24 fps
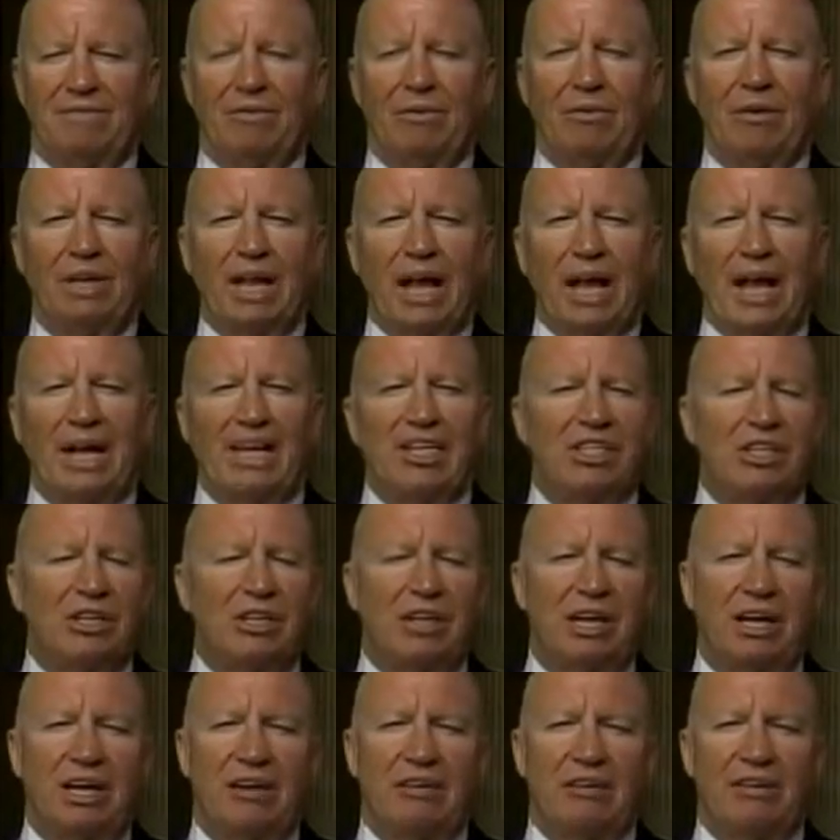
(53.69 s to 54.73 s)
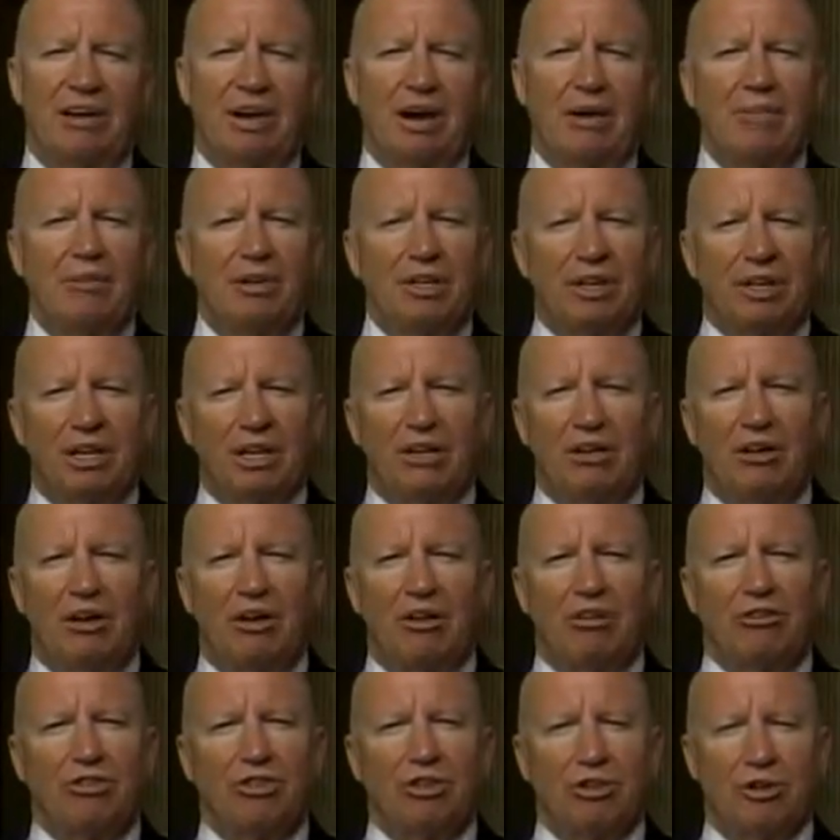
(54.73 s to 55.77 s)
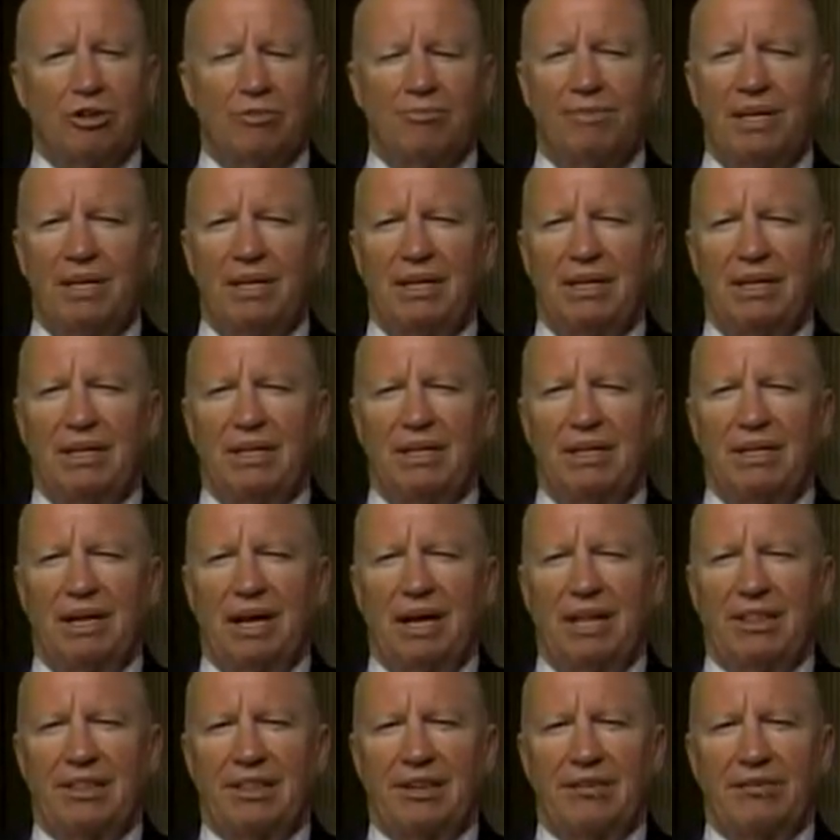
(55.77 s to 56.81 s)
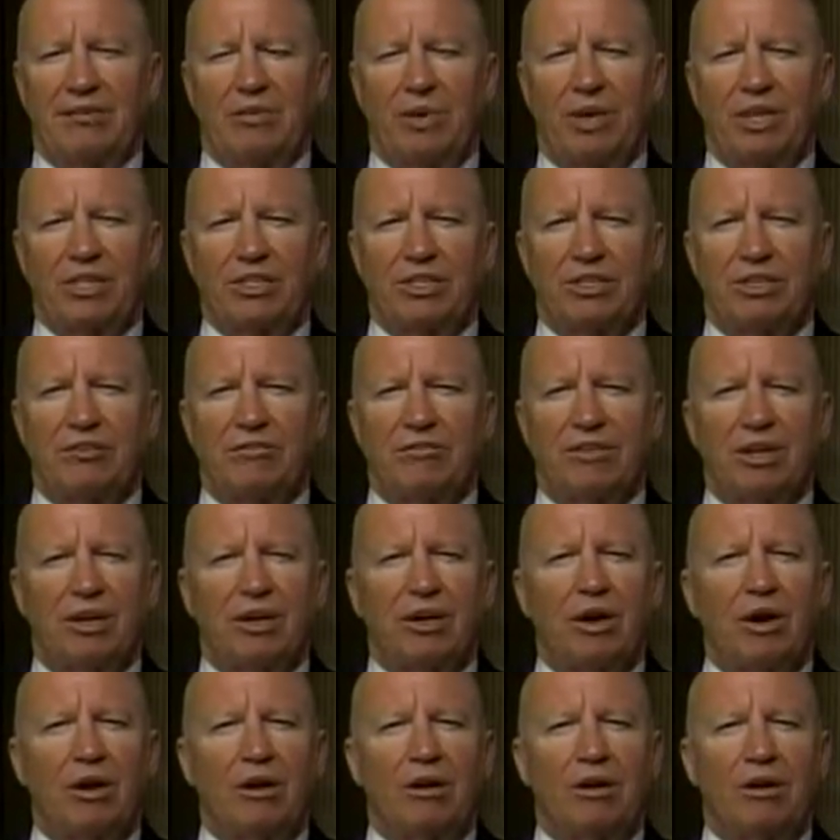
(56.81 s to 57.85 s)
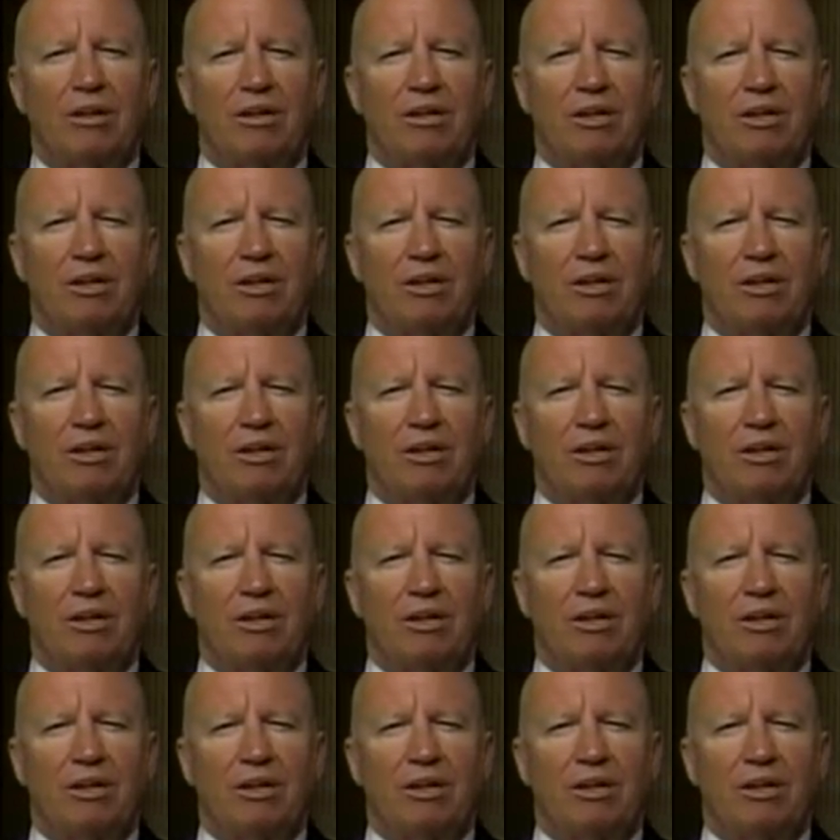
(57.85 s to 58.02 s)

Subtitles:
Well, actually, you know, I'm looking long term at the question of, look,